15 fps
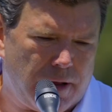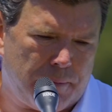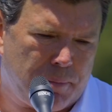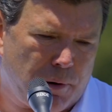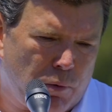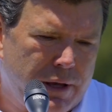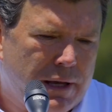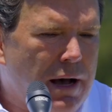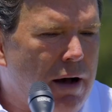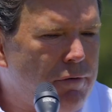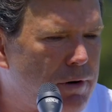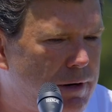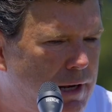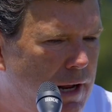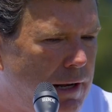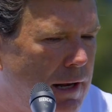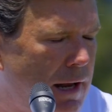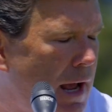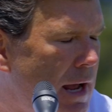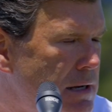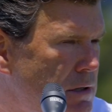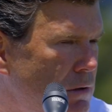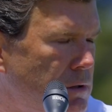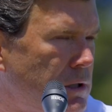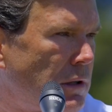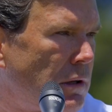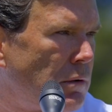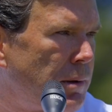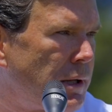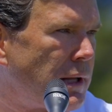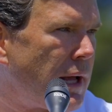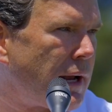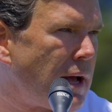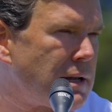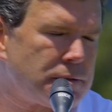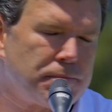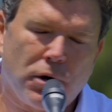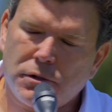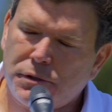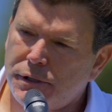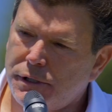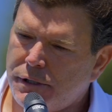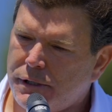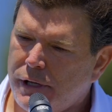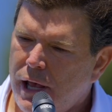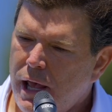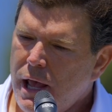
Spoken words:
but we cover it day to day, so it's a little bit like osmosis.